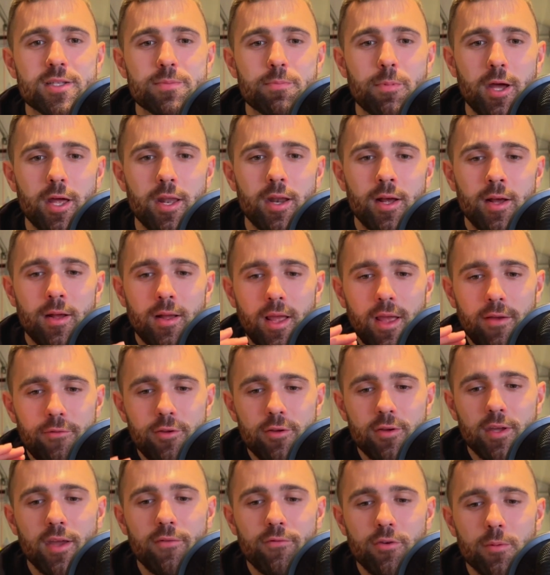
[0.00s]
but if you
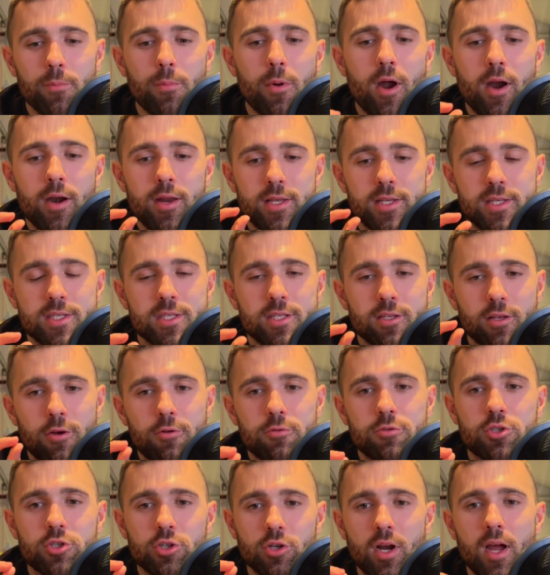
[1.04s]
can give your body a slow
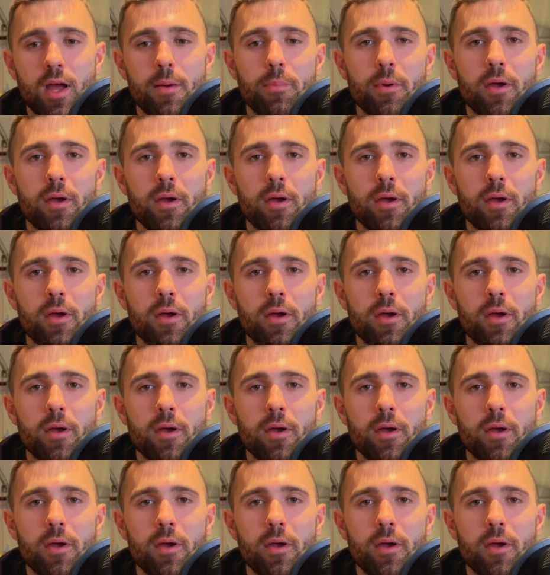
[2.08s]
drip